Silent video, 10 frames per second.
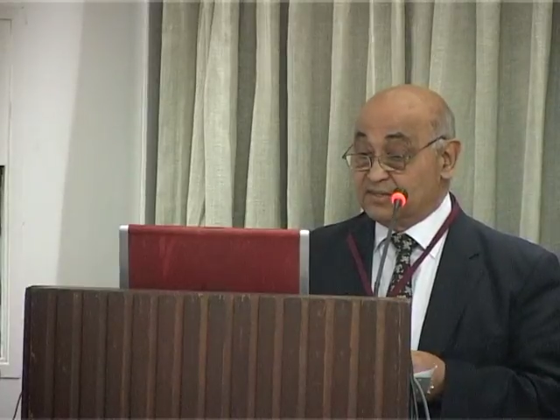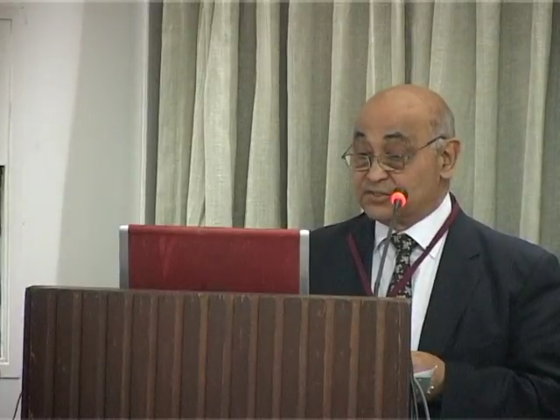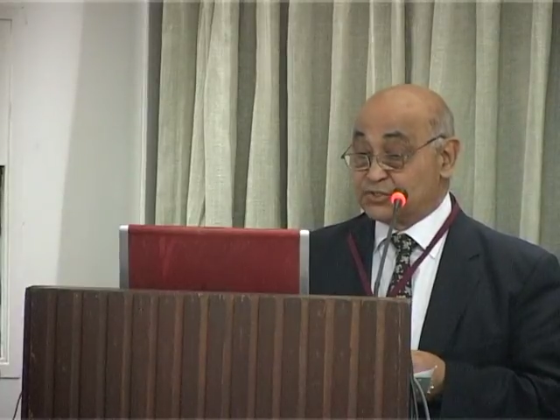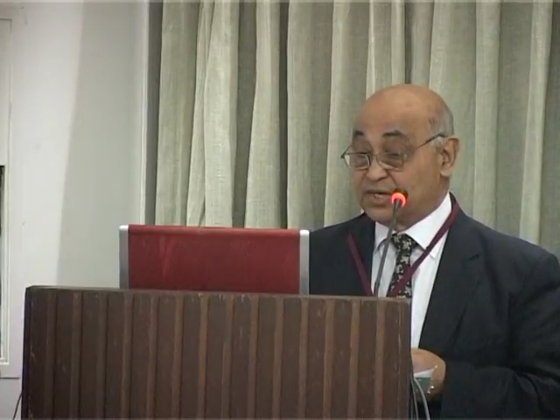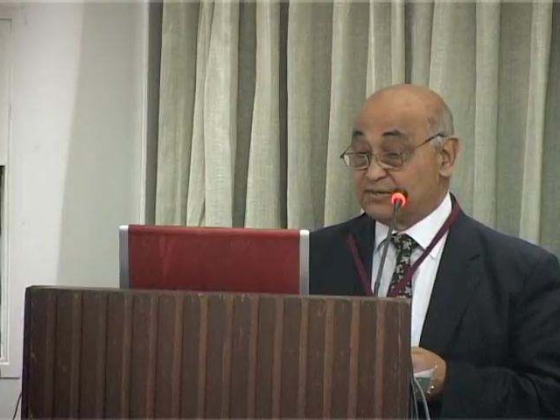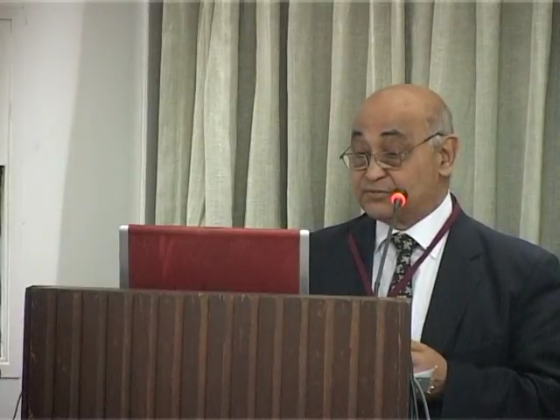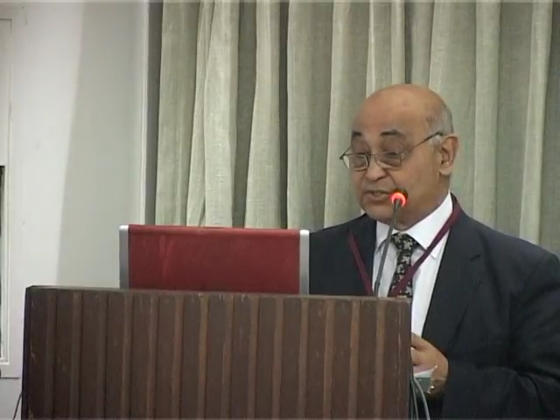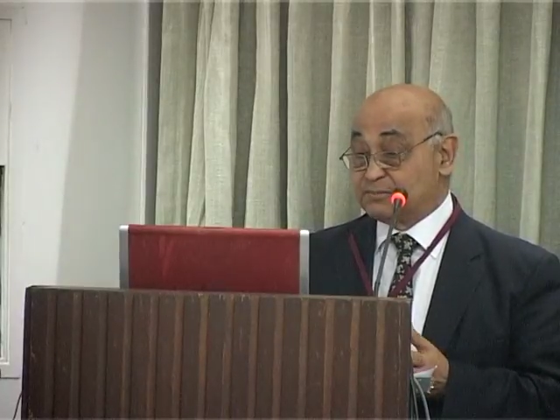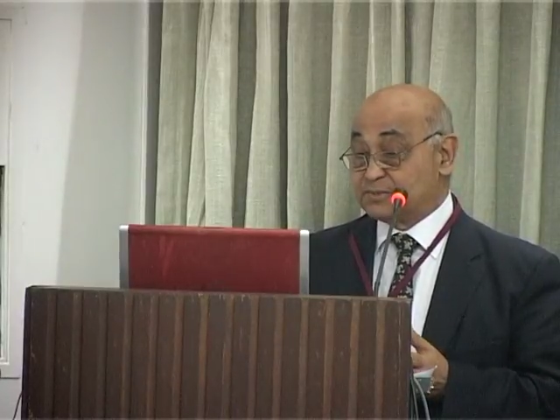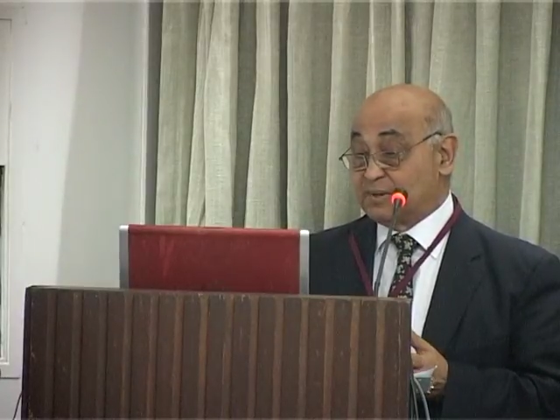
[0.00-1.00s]
The share of
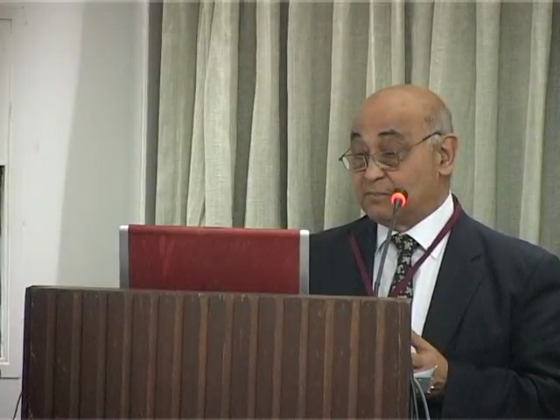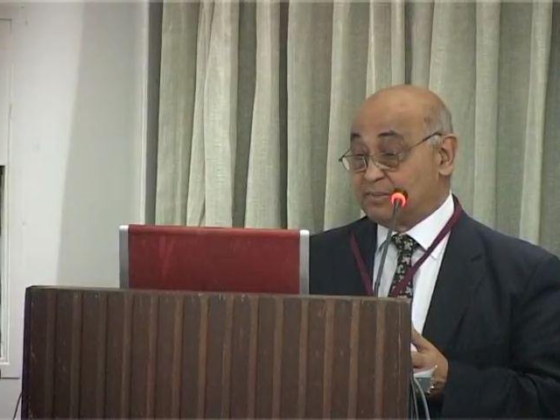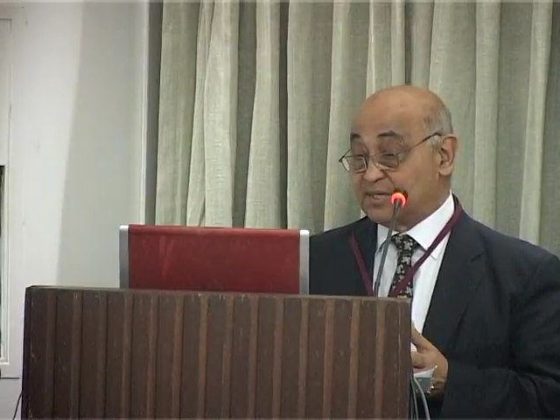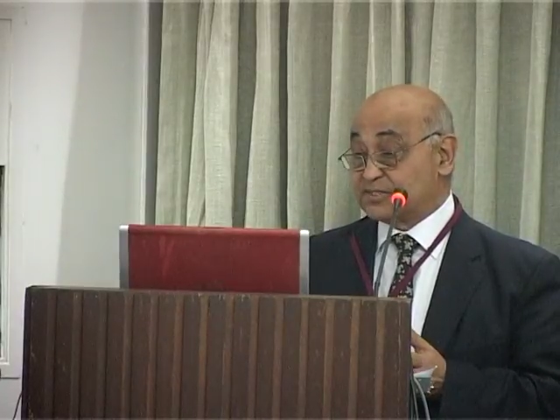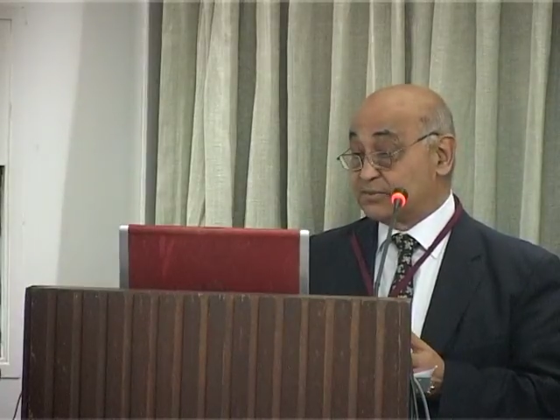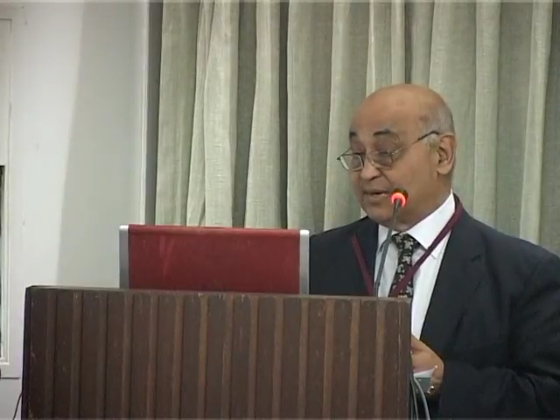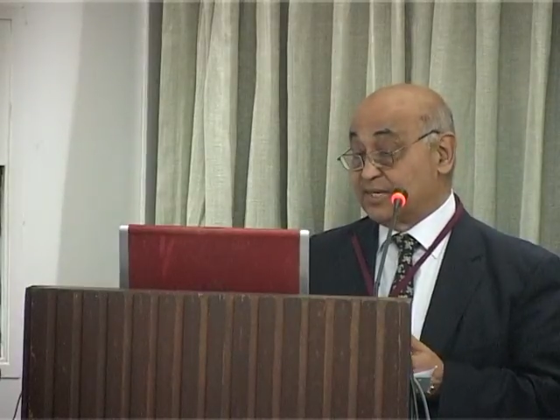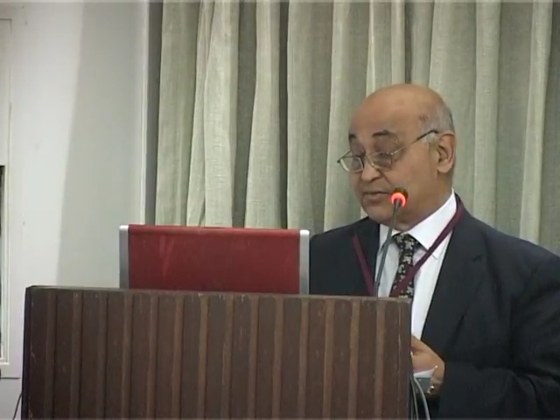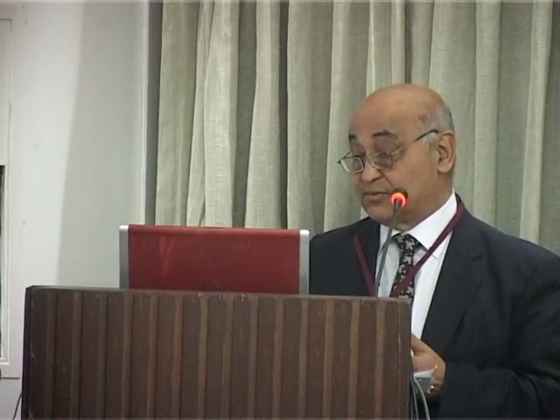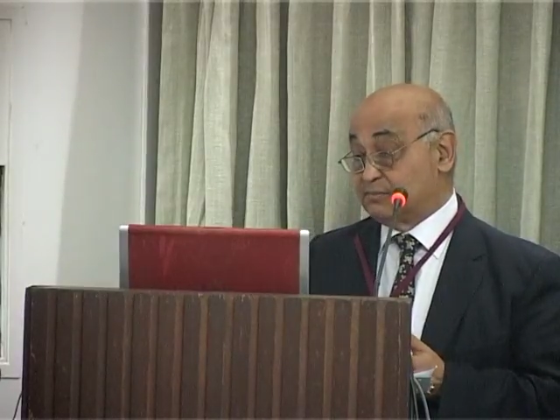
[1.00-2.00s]
trips by bus
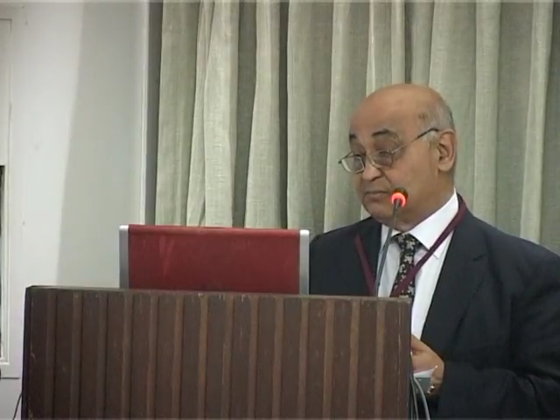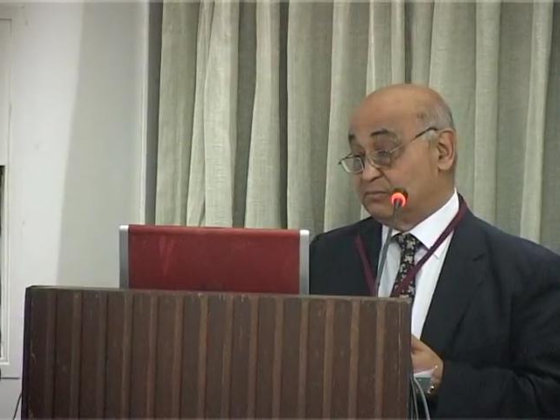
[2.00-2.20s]
range from